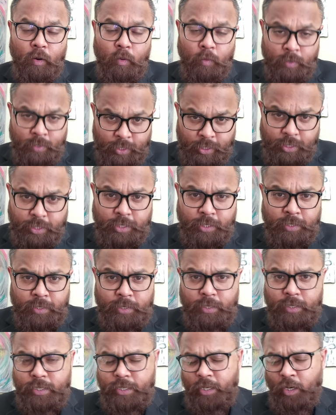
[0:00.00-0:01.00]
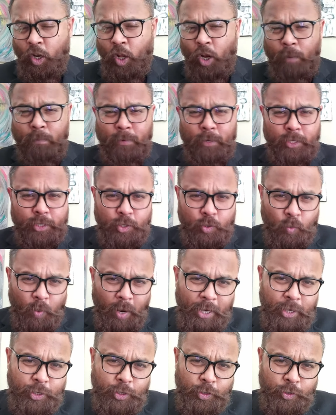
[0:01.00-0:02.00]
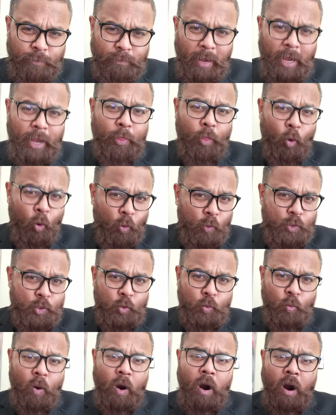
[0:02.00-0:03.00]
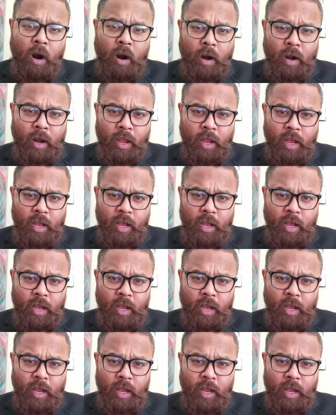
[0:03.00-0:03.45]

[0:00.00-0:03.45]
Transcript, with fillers: resistance, a lot of persuasion by those who are